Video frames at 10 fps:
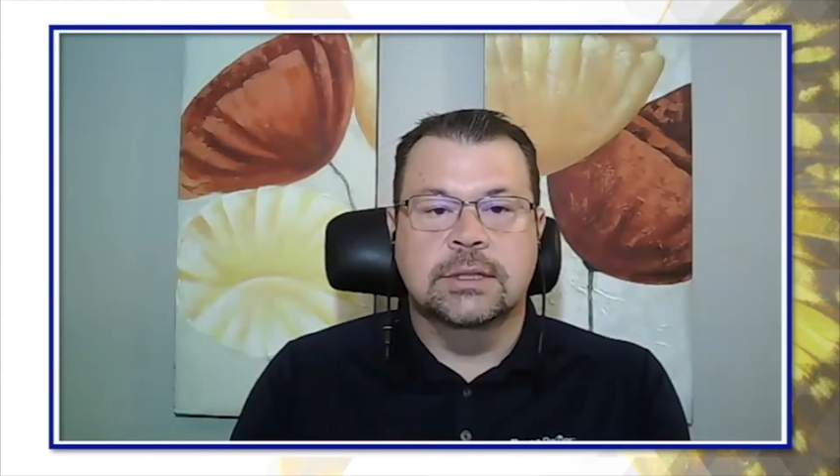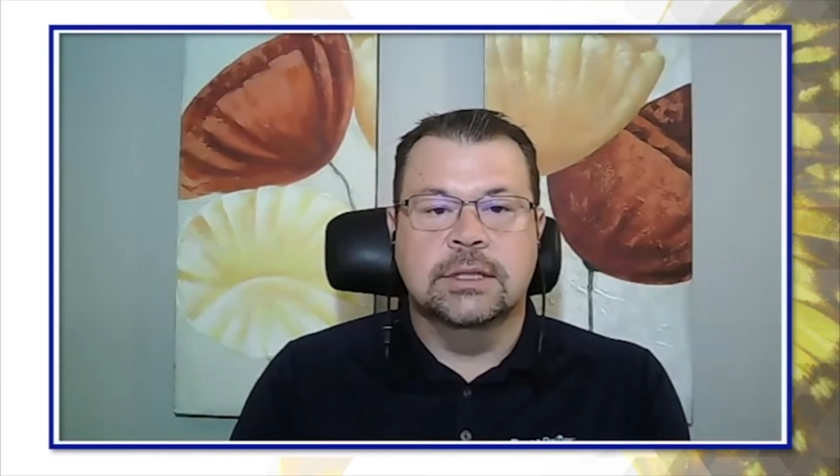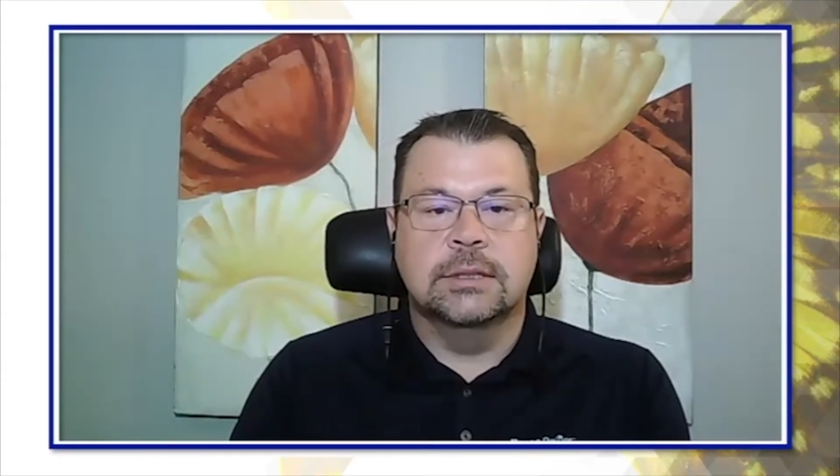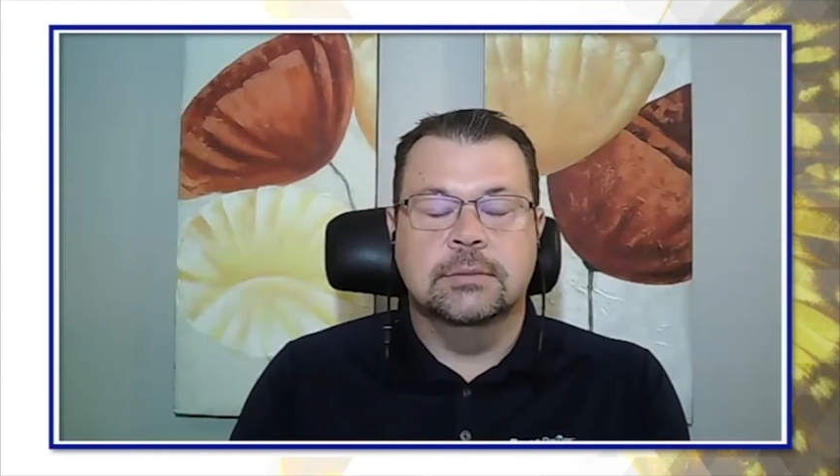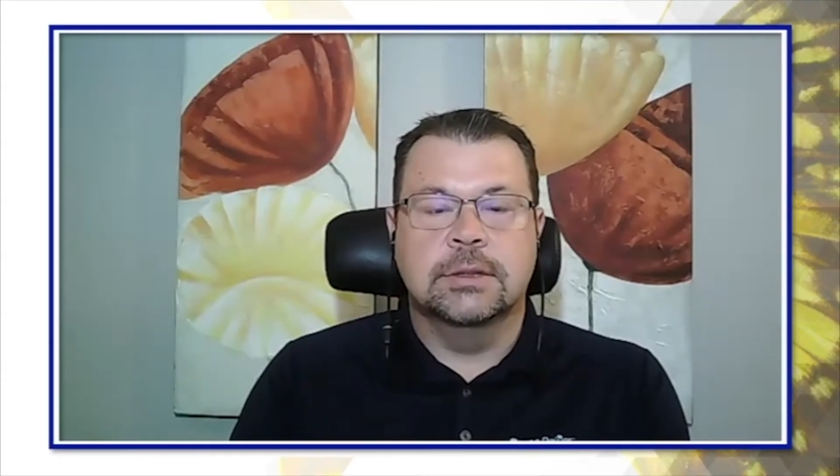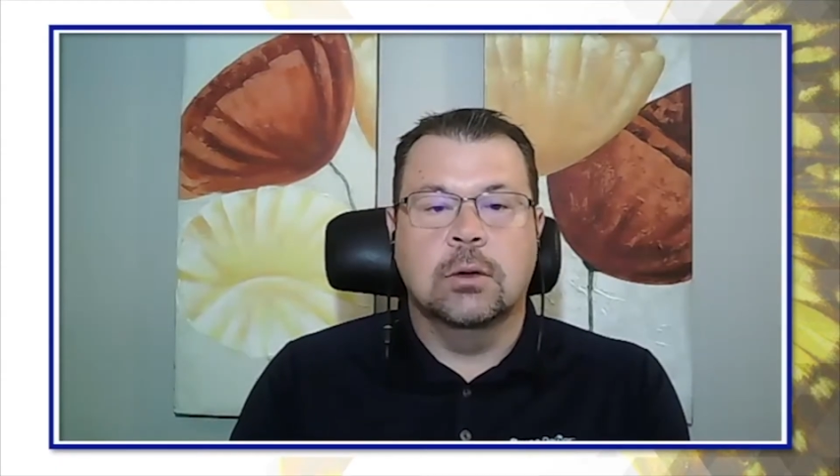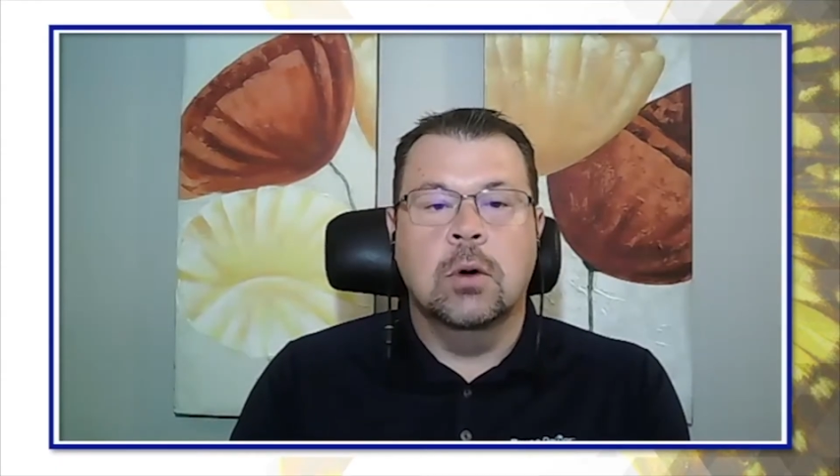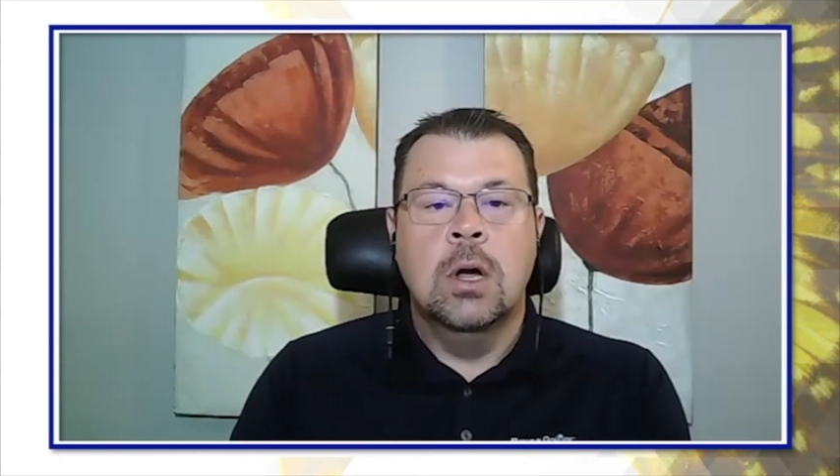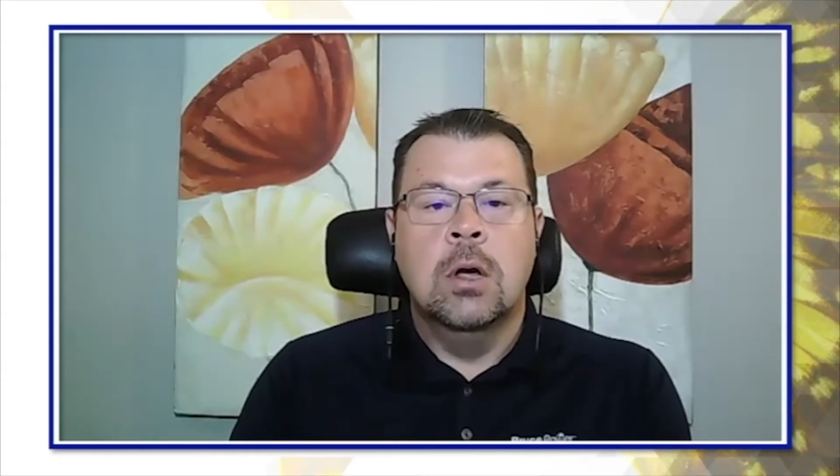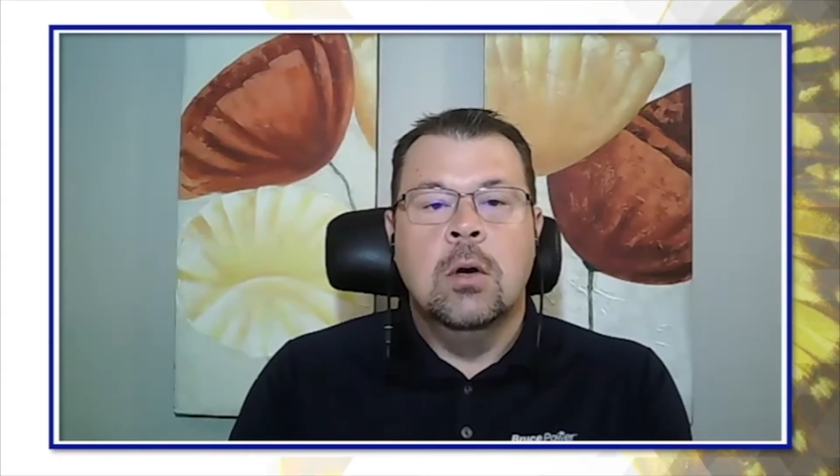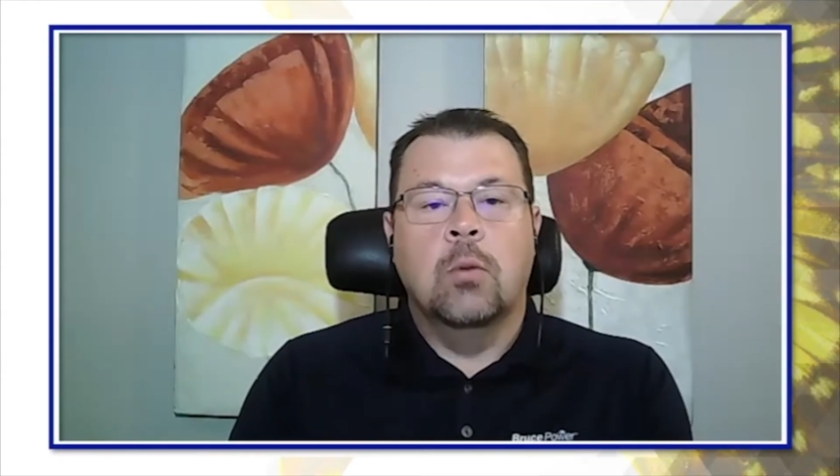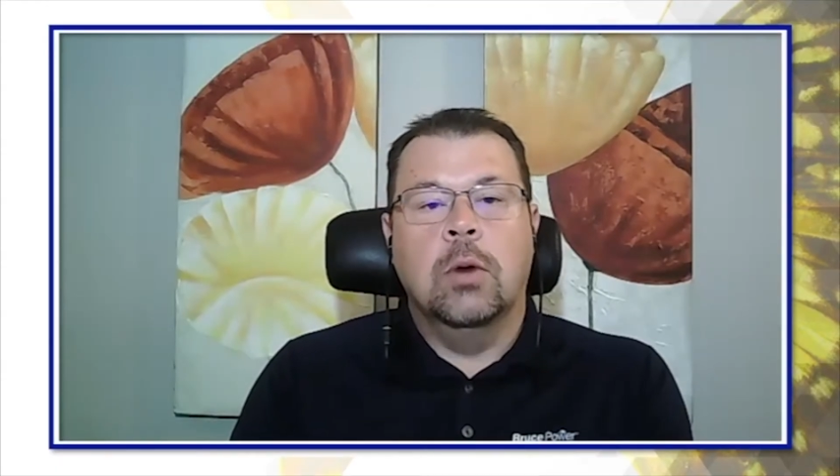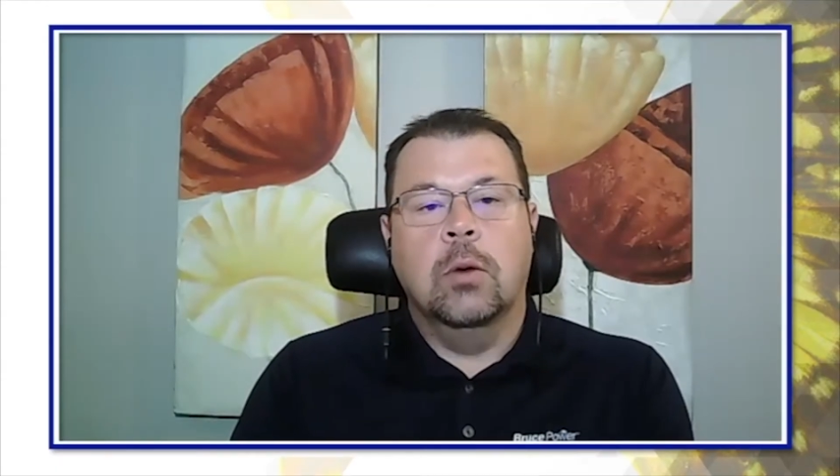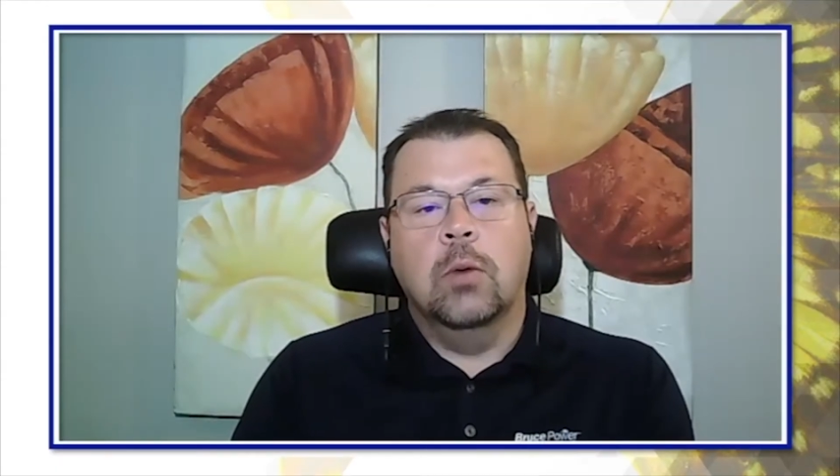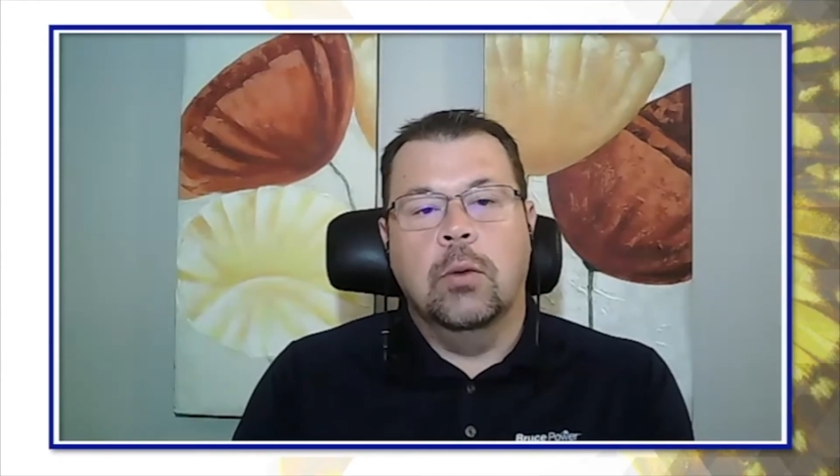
system. So we we